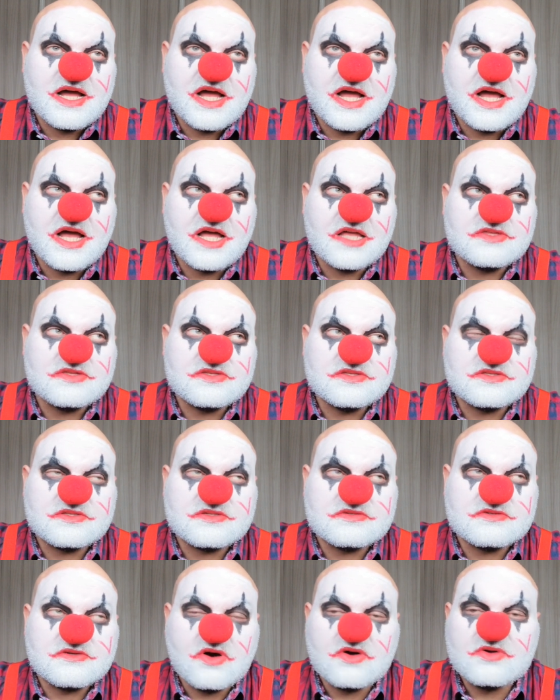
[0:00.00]

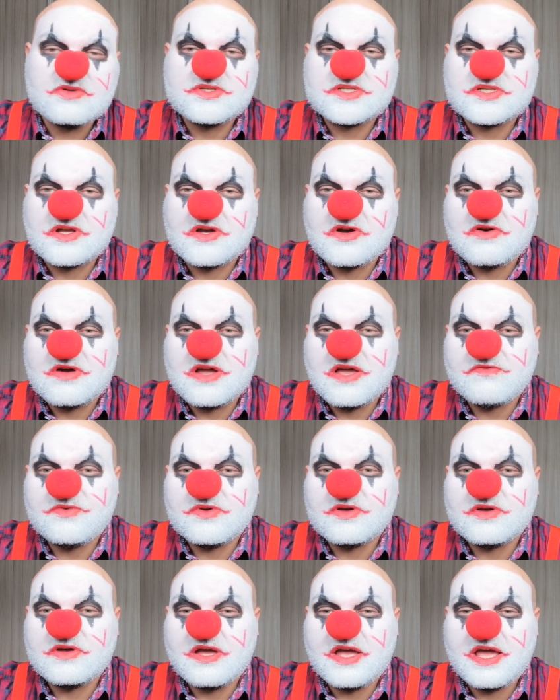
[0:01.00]
And also,
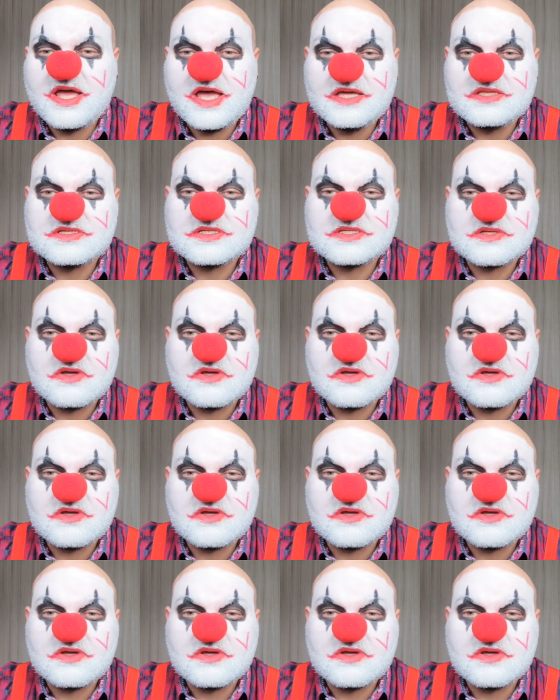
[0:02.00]
if you hate